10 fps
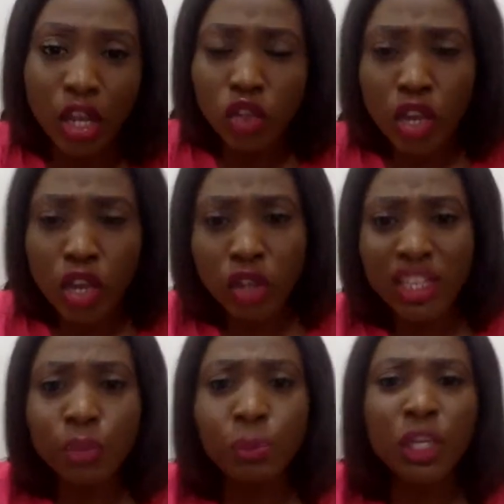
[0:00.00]
So, you know,
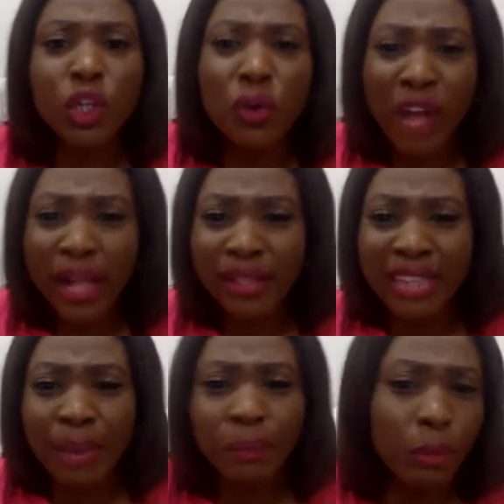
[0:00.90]
these pedophiles
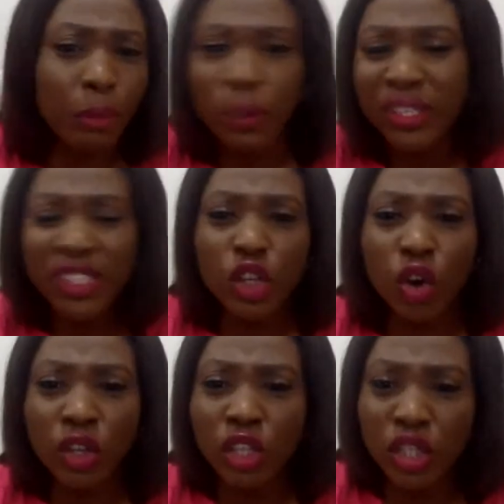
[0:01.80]
and people we see
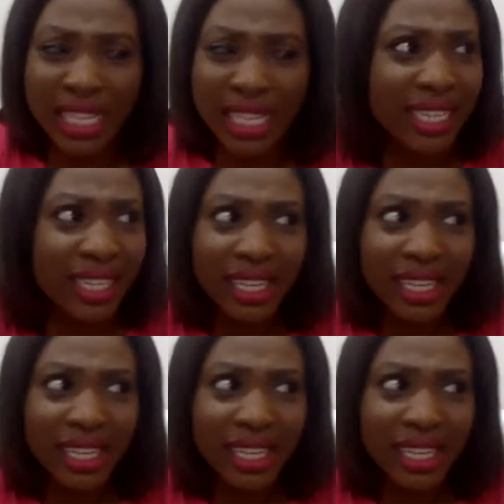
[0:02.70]
on, you think